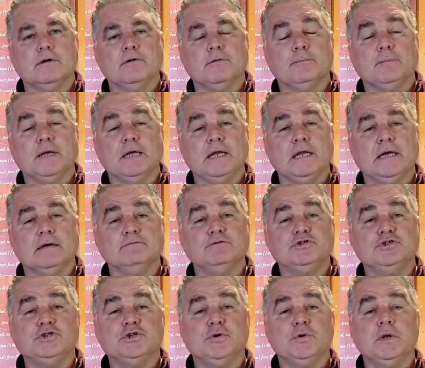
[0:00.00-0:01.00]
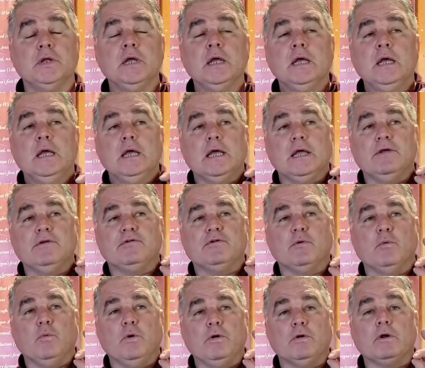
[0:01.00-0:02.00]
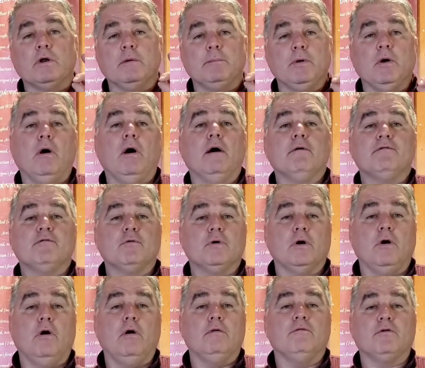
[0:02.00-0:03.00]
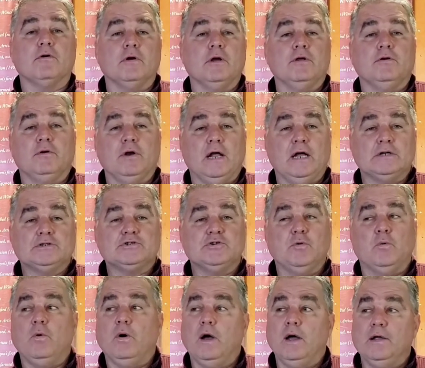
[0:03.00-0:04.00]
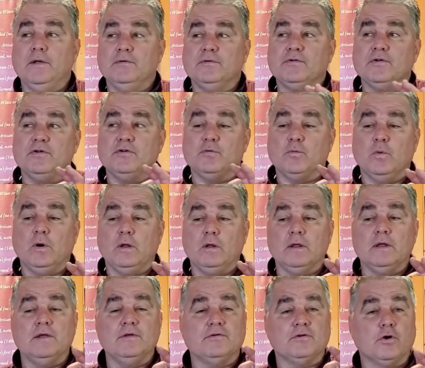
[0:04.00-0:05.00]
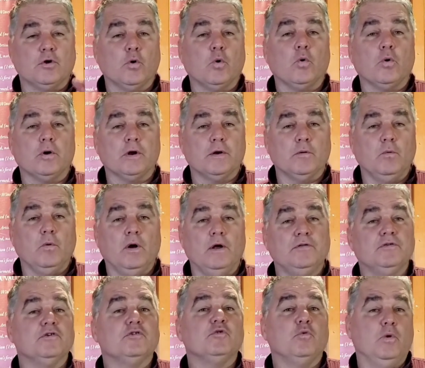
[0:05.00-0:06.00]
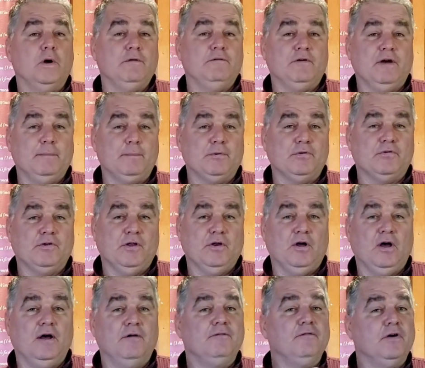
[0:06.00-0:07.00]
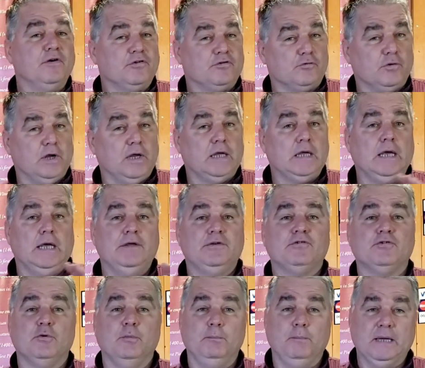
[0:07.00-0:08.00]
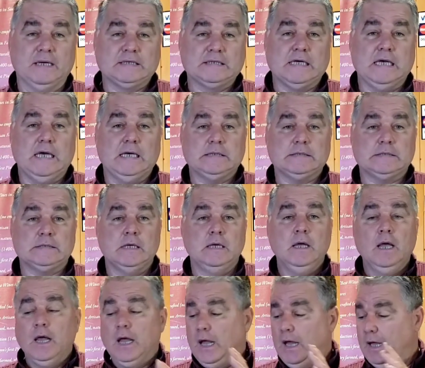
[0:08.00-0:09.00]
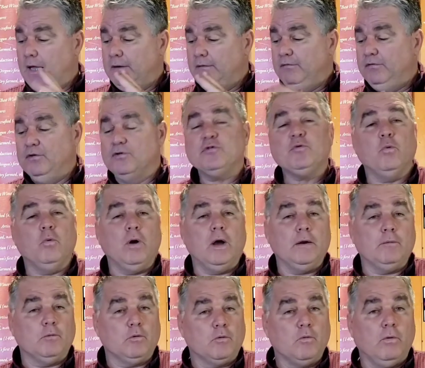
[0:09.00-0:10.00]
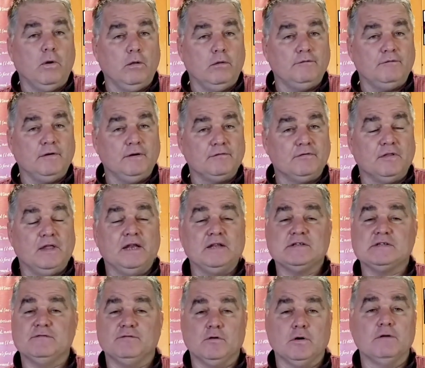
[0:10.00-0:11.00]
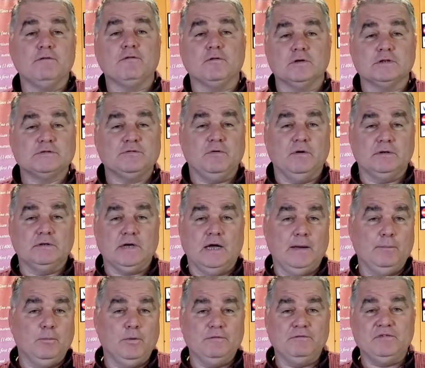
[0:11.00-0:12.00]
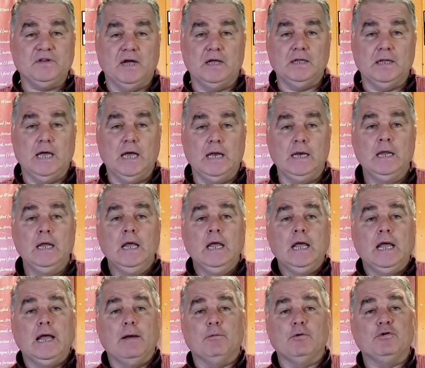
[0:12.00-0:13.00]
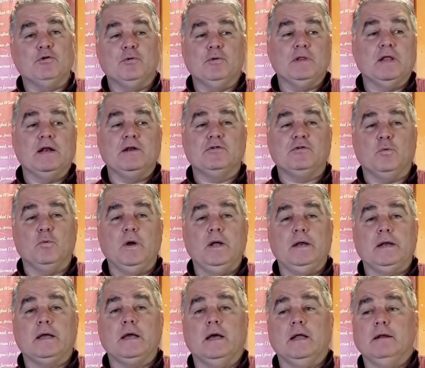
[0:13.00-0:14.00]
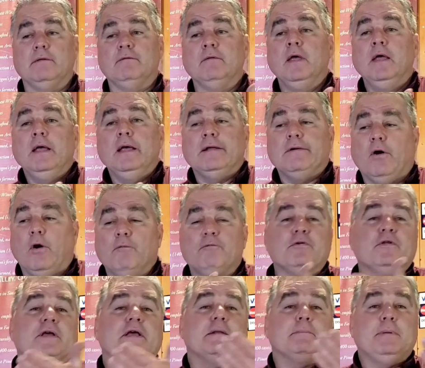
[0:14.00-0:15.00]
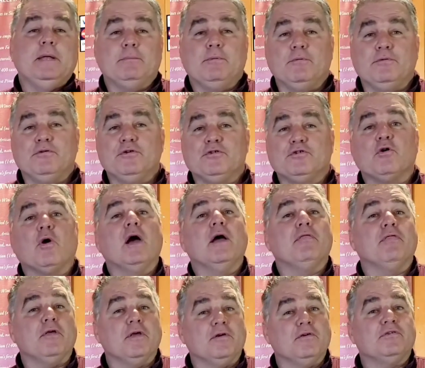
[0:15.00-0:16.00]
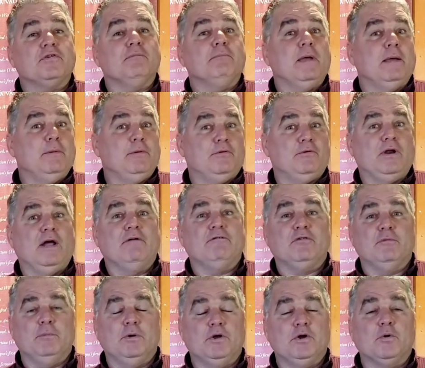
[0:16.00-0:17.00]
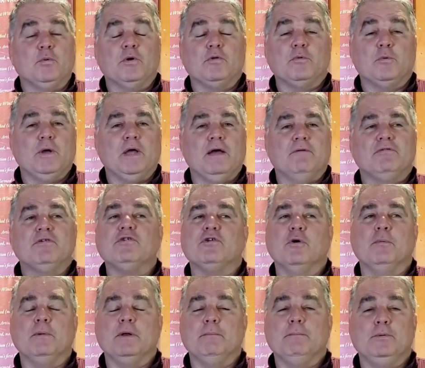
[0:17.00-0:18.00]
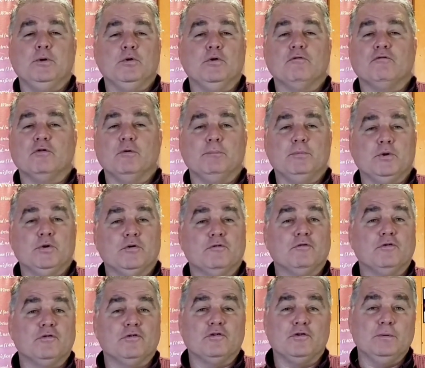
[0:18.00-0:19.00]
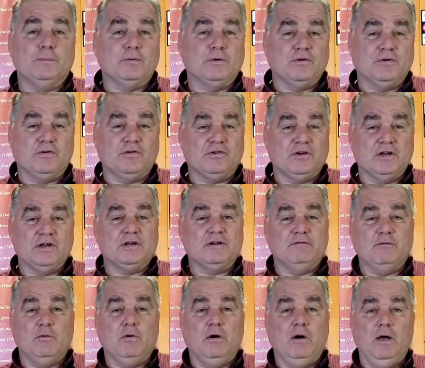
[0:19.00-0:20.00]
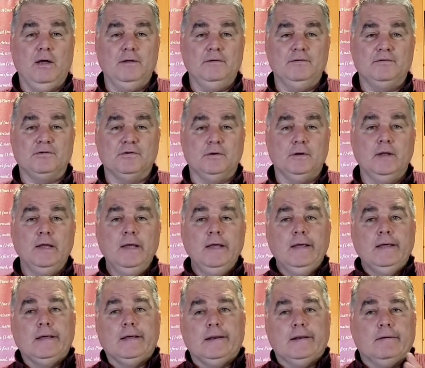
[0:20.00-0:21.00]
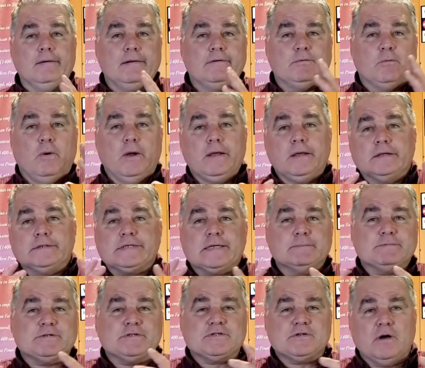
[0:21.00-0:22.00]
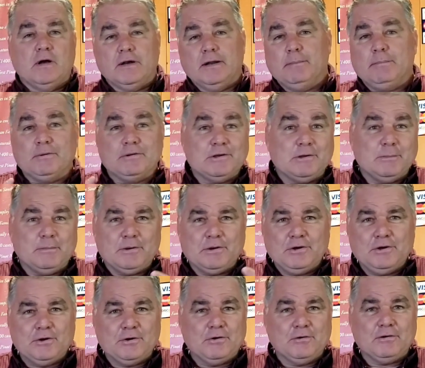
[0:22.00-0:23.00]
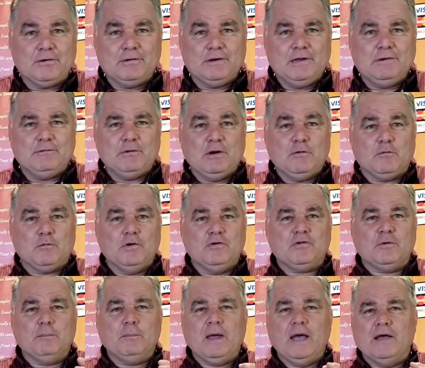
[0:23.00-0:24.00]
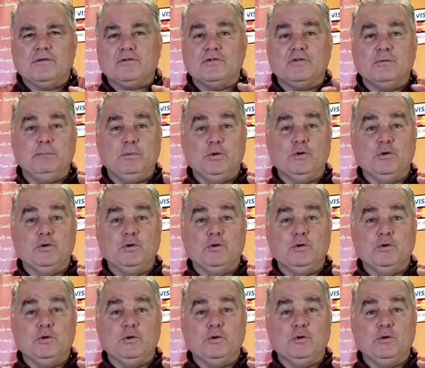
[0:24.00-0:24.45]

or the beginning of June, is that we're going to be offering all of our international wines as well as our Oregon wines at 25% off a straight case or a mixed case. And this wine will qualify for that. It's the very first time we've done that. And we're doing that as a way to kind of hopefully get people to try things that maybe they're not familiar with. We have so many beautiful, beautiful, super distinctive wines. And, you know, as wine consumption has gone up a little bit here in recent past, it's a